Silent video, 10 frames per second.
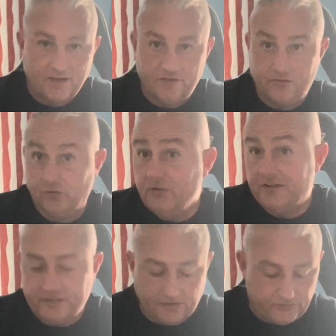They're
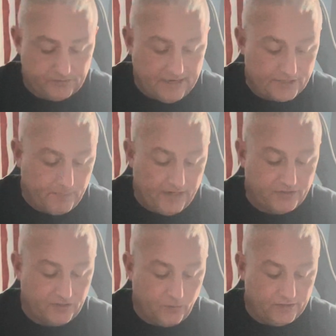lunatics, and that's
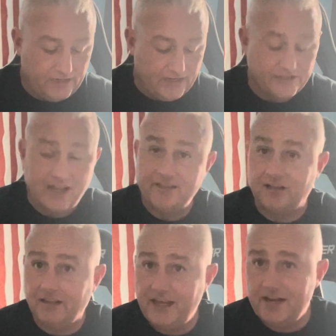basically what it says. The
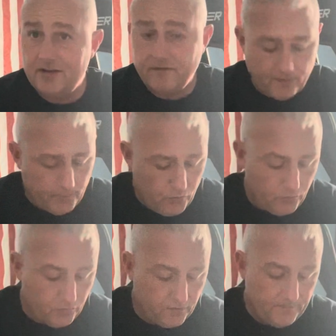Clan of the Moon.